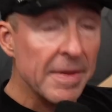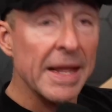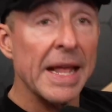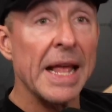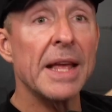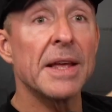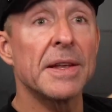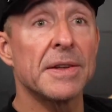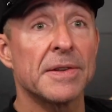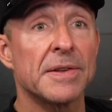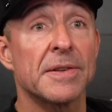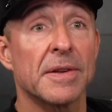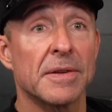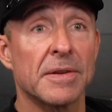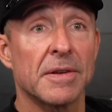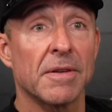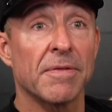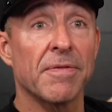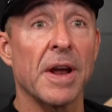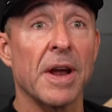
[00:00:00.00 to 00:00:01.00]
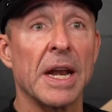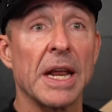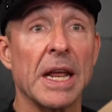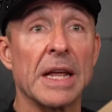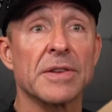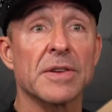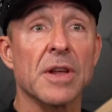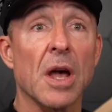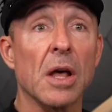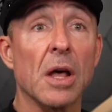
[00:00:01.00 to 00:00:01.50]
is defining
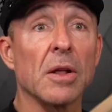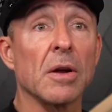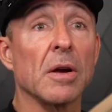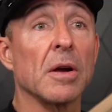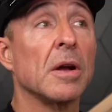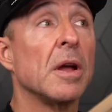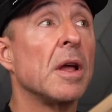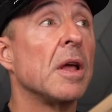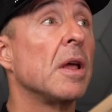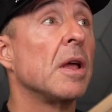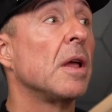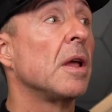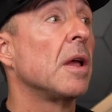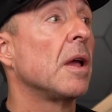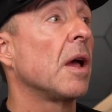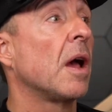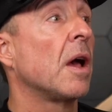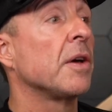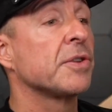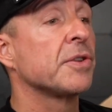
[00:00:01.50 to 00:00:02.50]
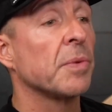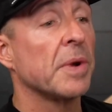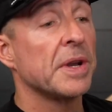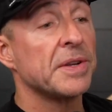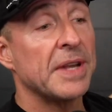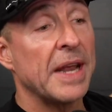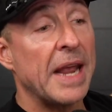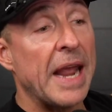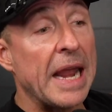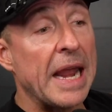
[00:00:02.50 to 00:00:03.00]
its color, uh, I just want to
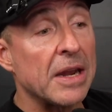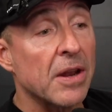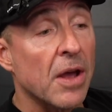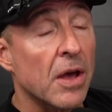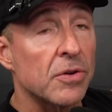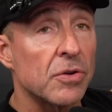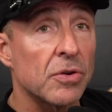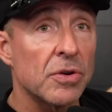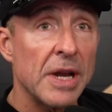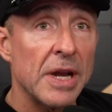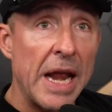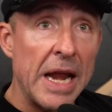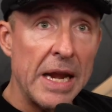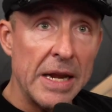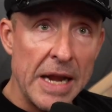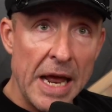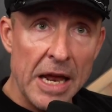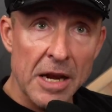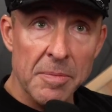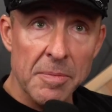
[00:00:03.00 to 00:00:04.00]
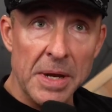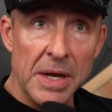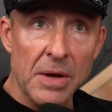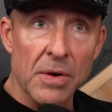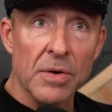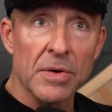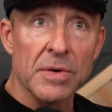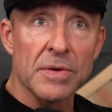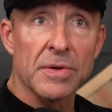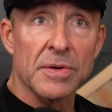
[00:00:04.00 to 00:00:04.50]
say 808
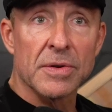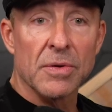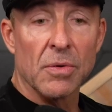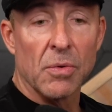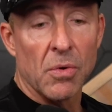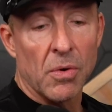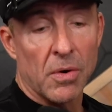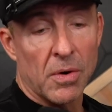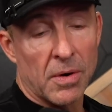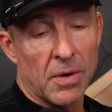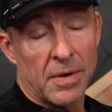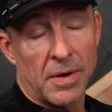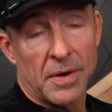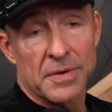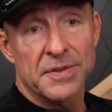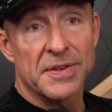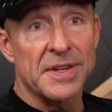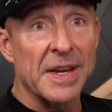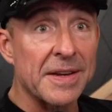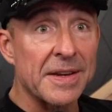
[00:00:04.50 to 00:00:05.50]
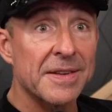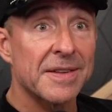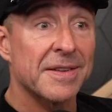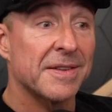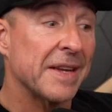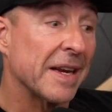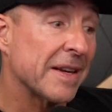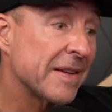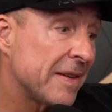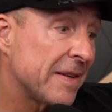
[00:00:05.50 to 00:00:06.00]
nanometers or you know
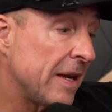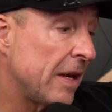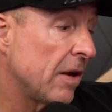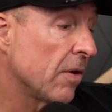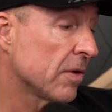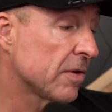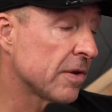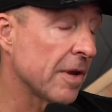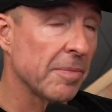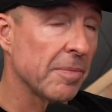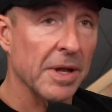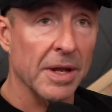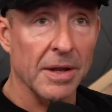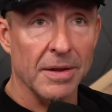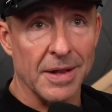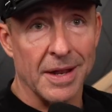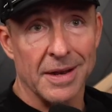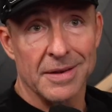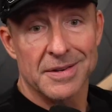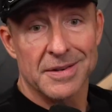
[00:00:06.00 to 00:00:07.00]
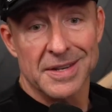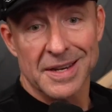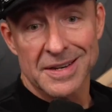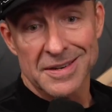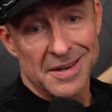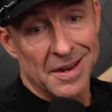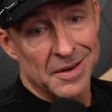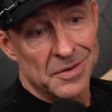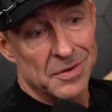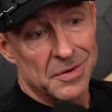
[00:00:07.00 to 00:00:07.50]
660 or something like
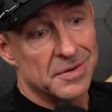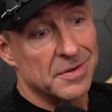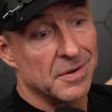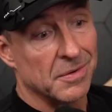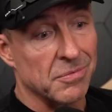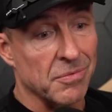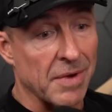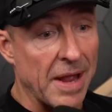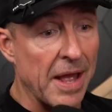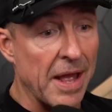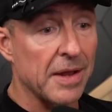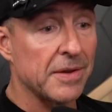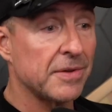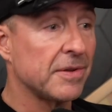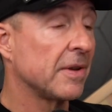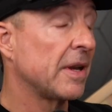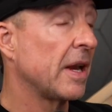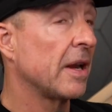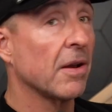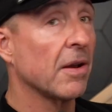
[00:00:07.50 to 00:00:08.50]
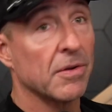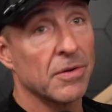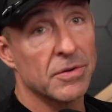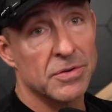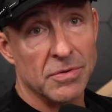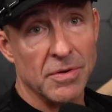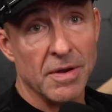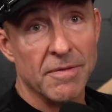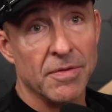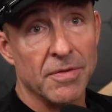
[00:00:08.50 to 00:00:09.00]
600s are reds and
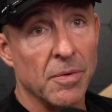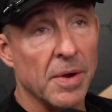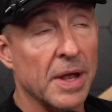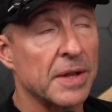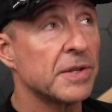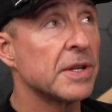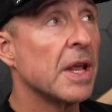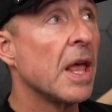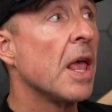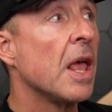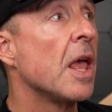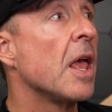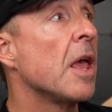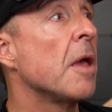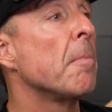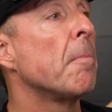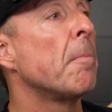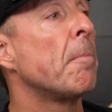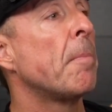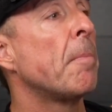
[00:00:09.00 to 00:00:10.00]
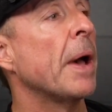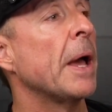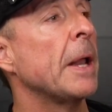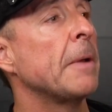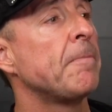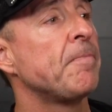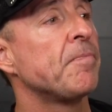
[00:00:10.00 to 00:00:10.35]
800s are infrared. But